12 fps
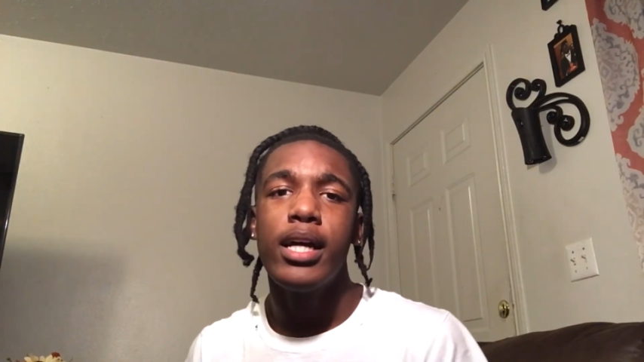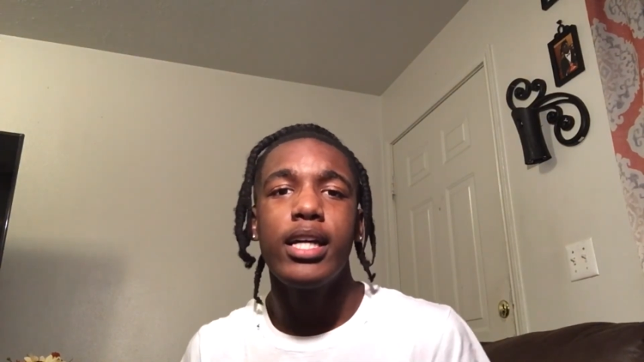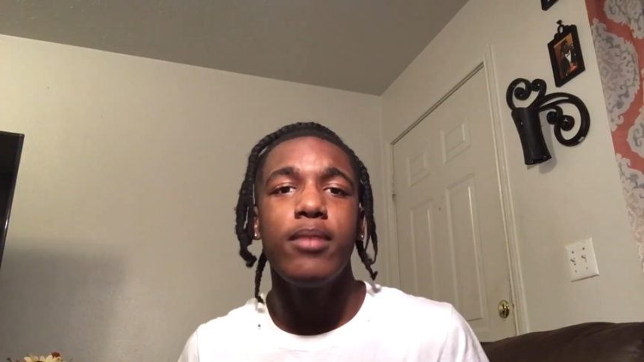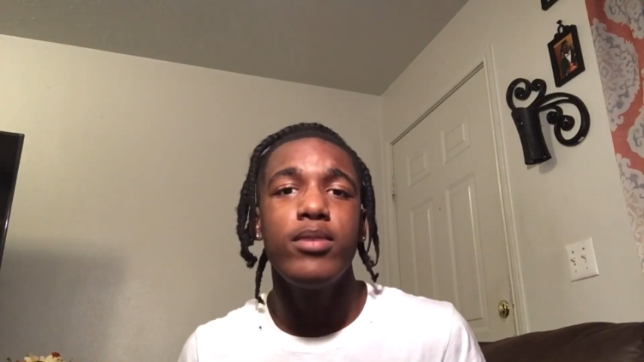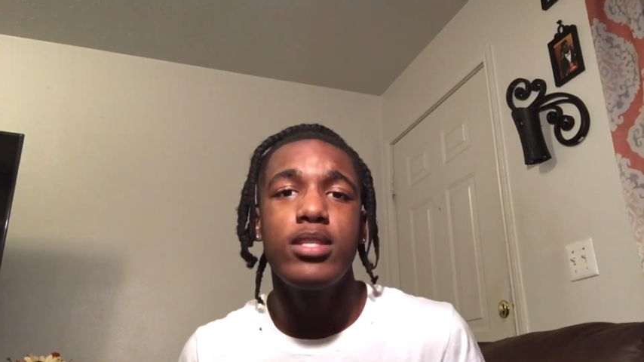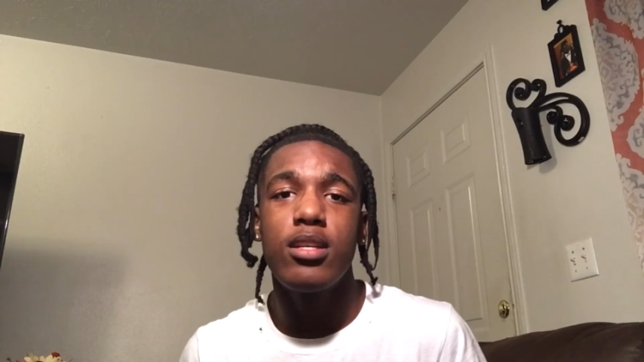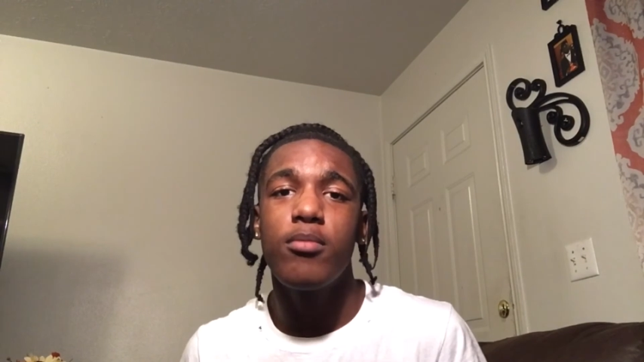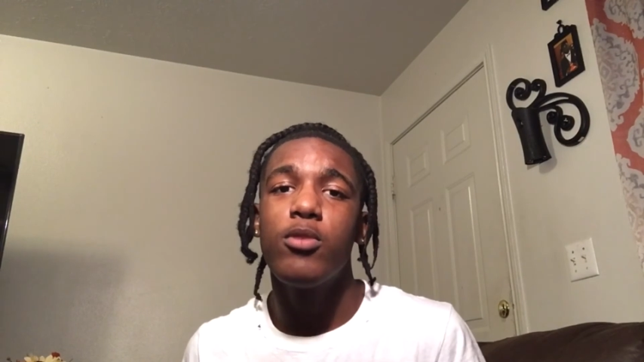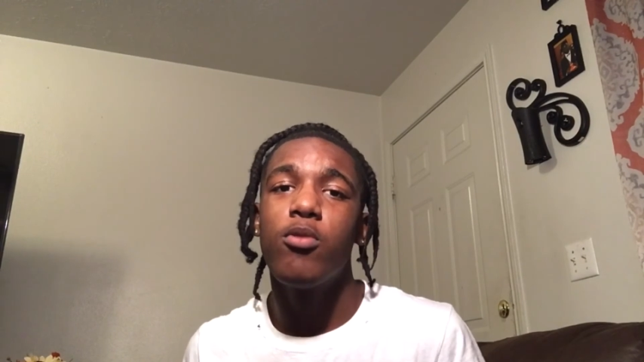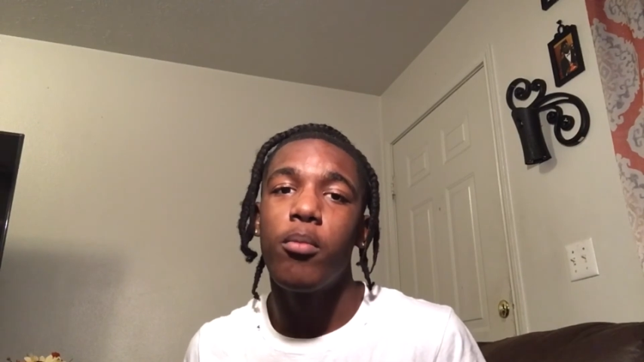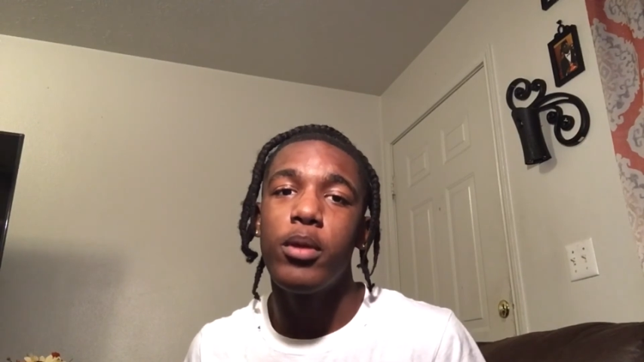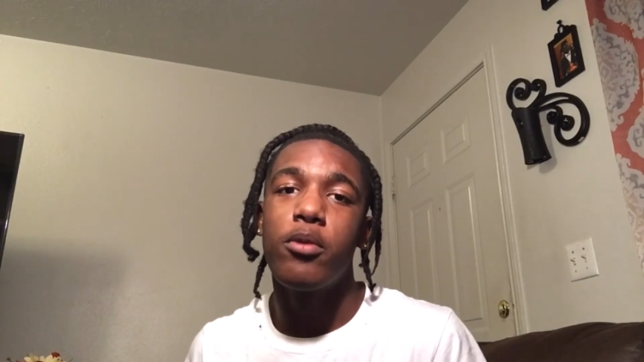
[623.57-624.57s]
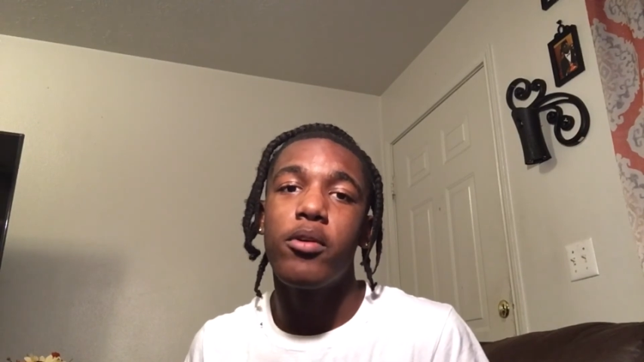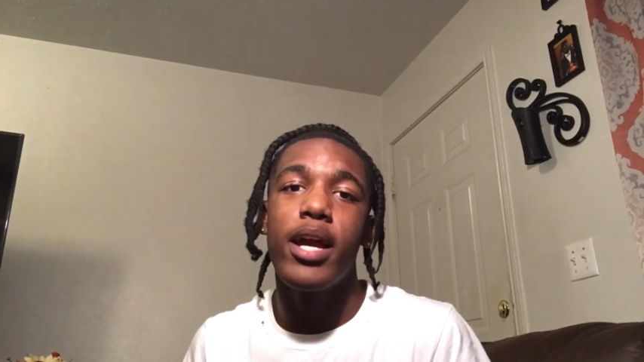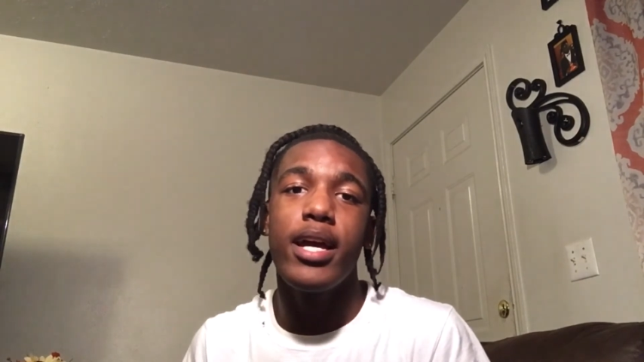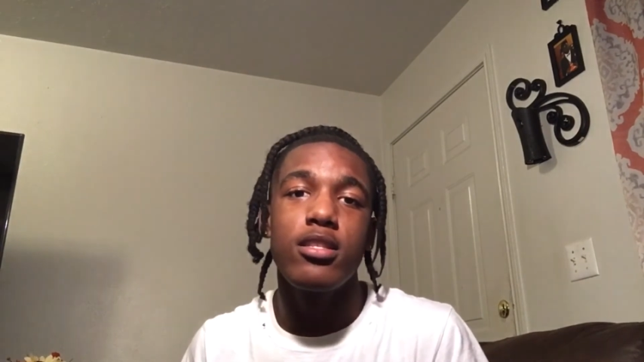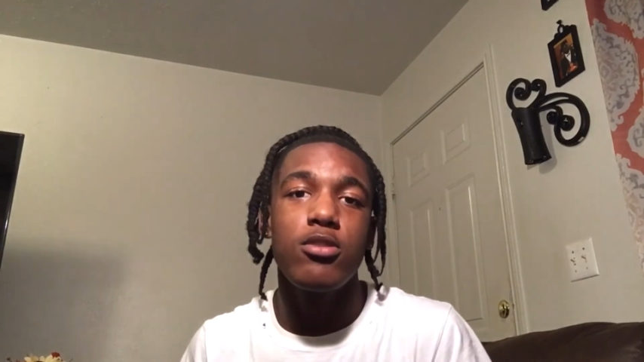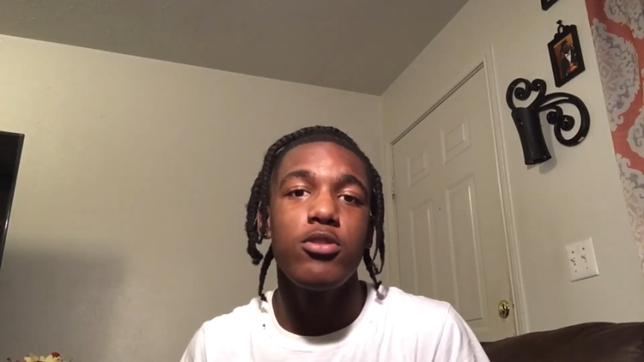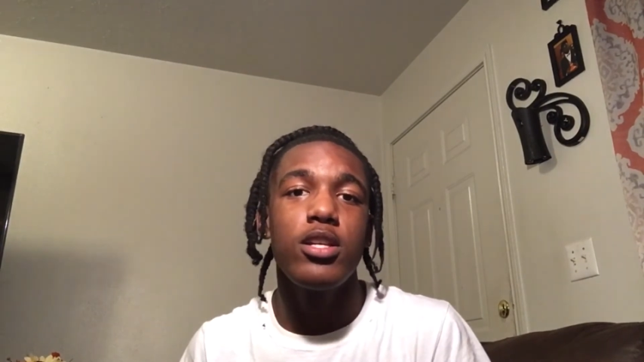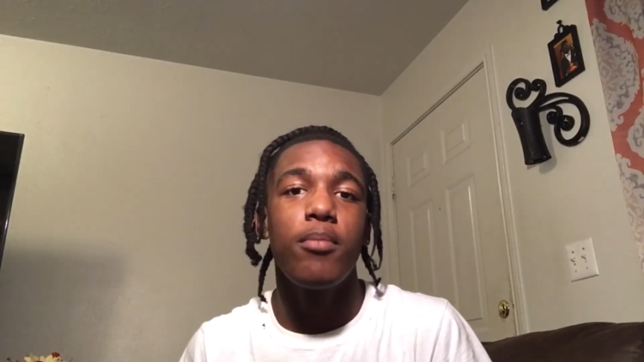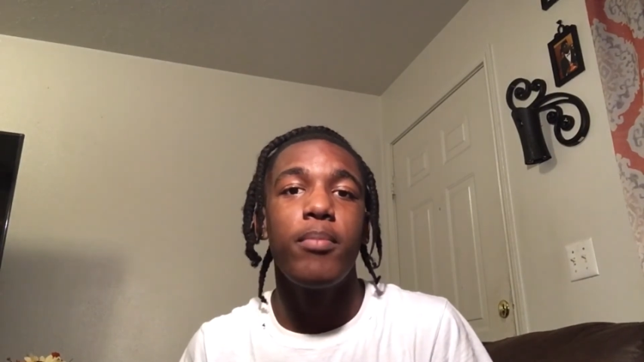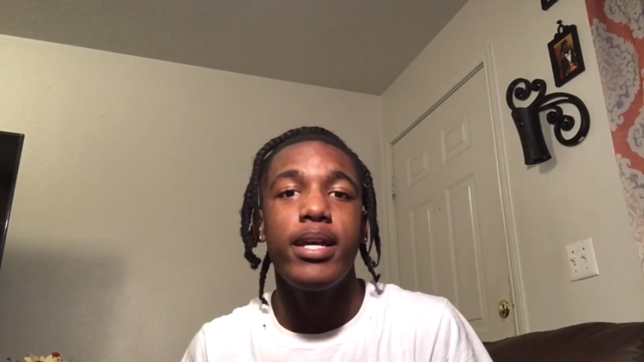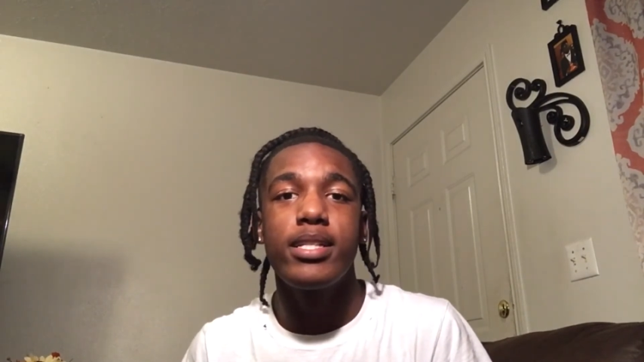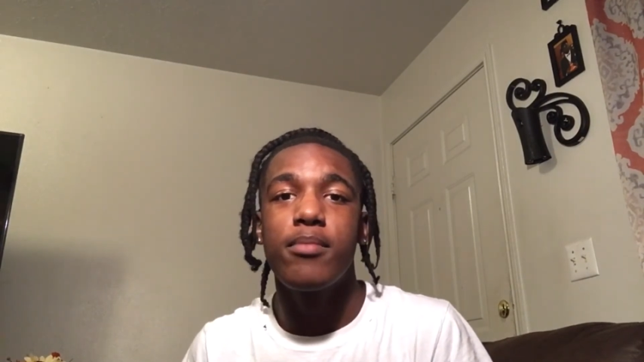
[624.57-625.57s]
Give me something you want me to react to, your
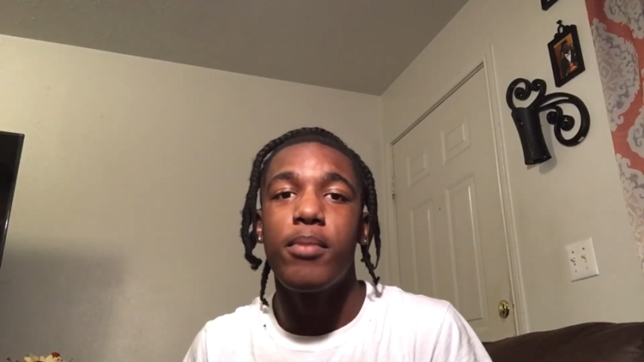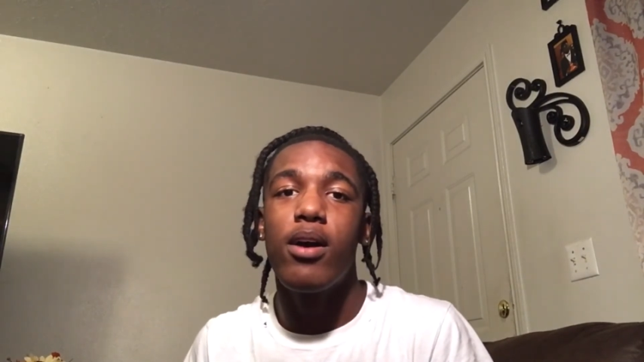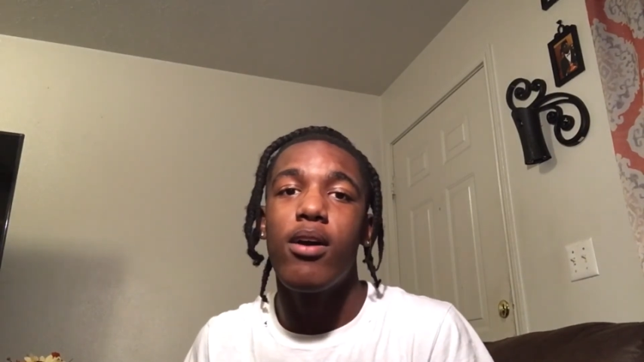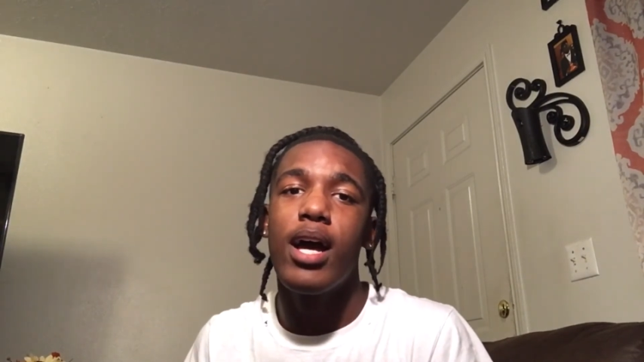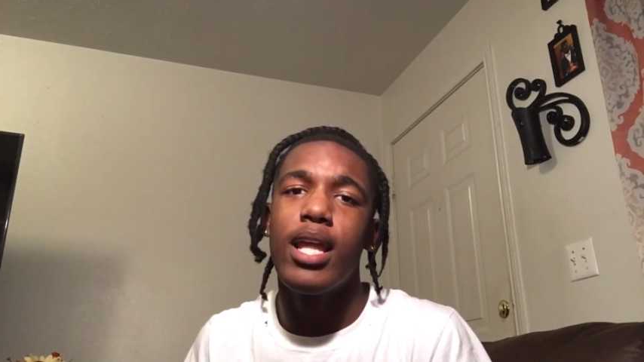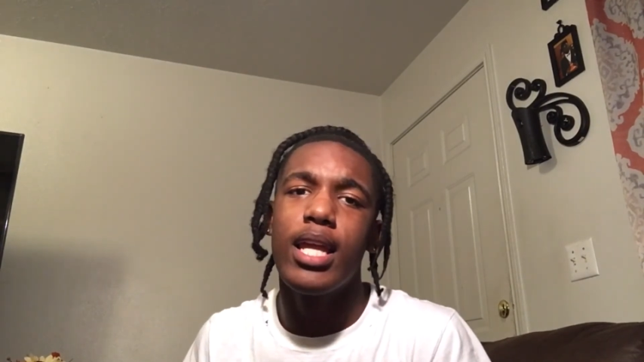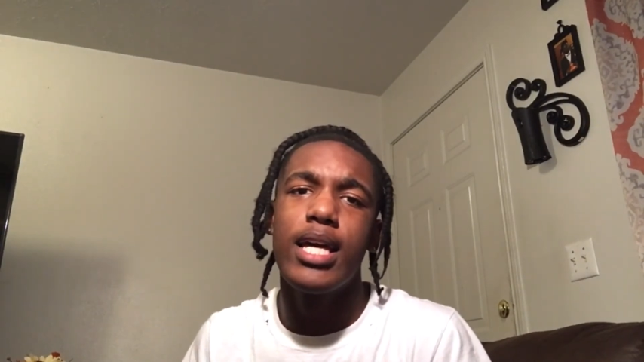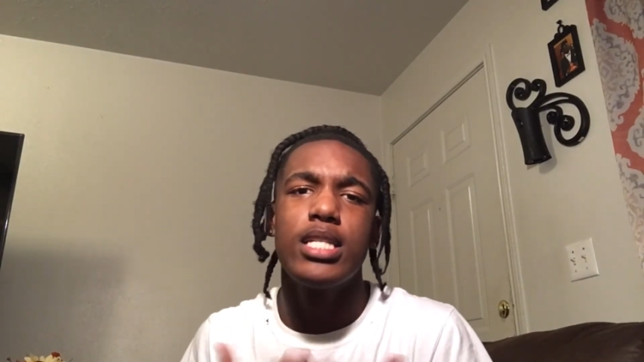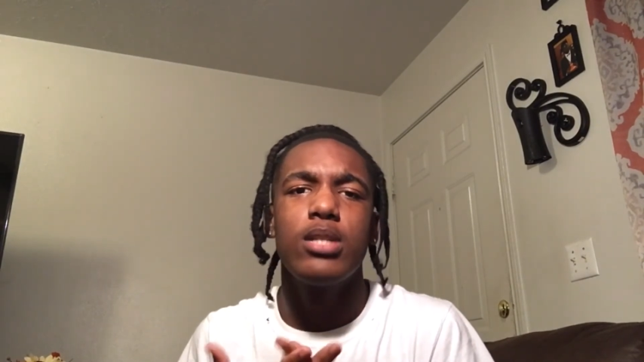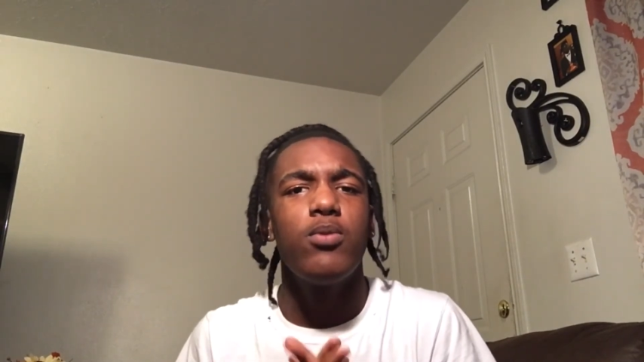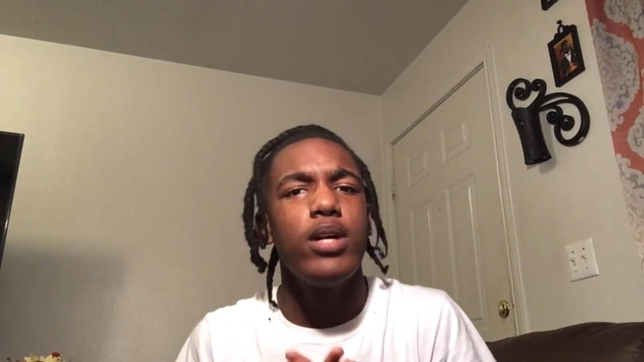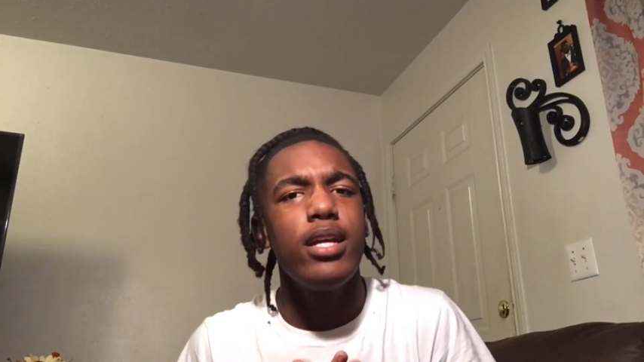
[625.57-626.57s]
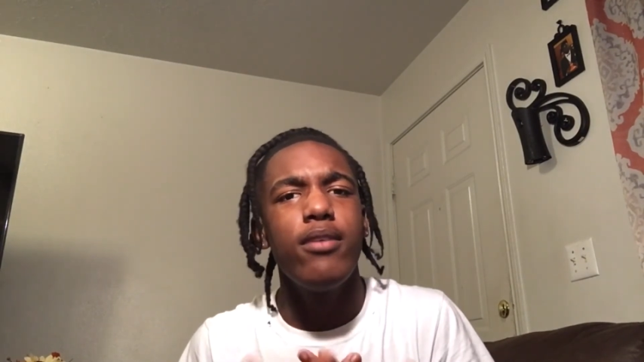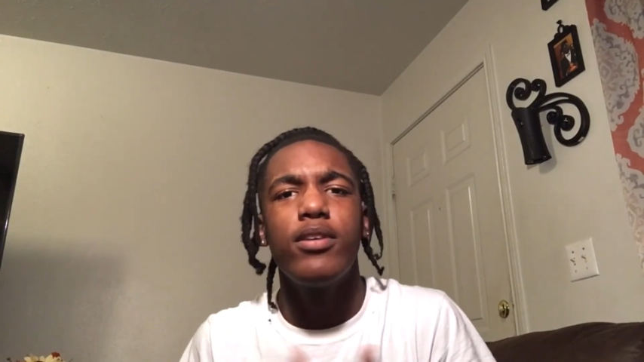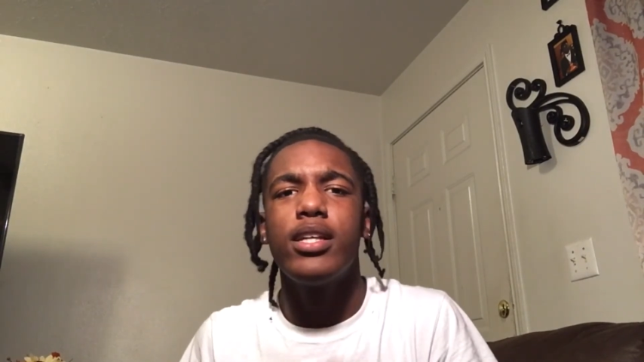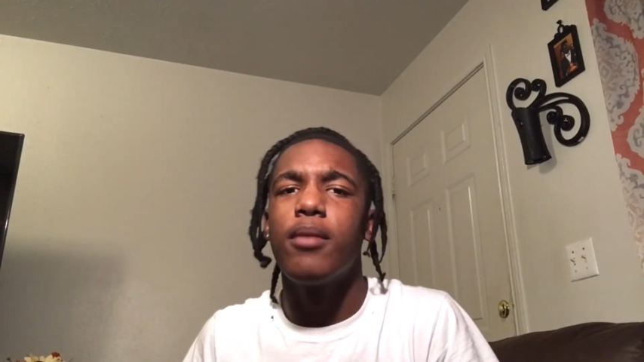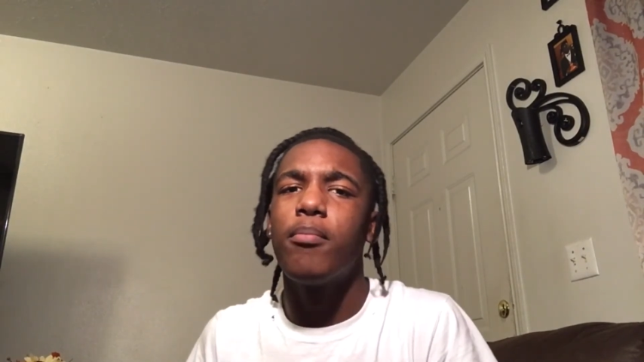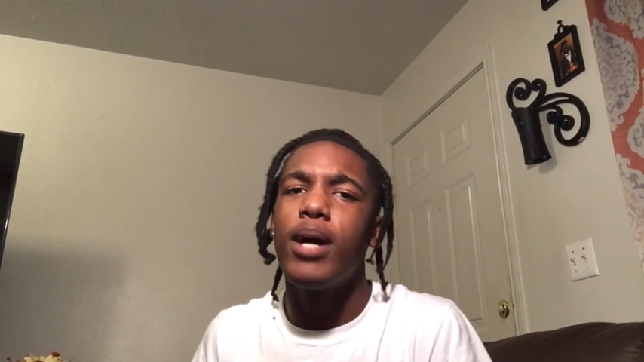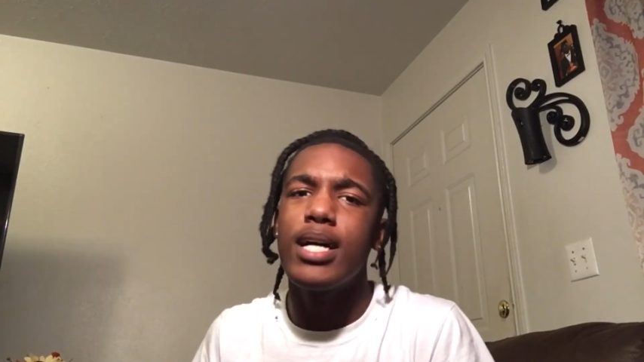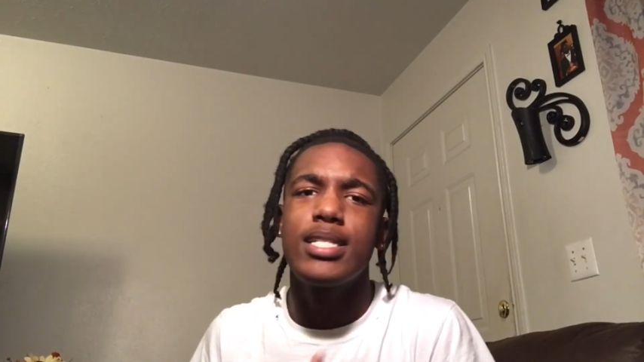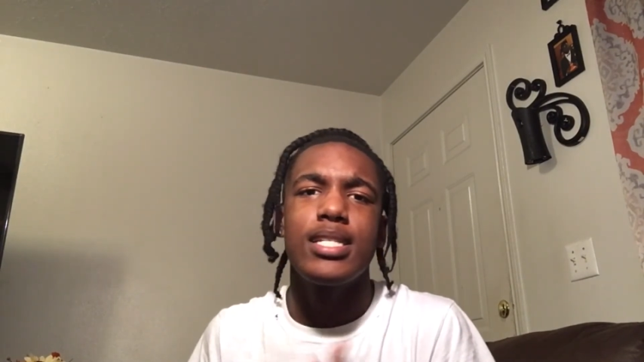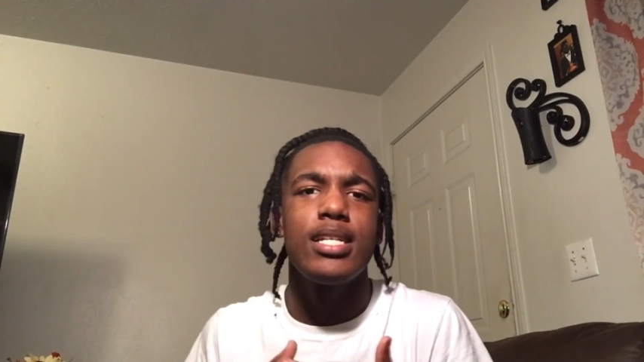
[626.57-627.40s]
basketball highlights or whatever, your boxing.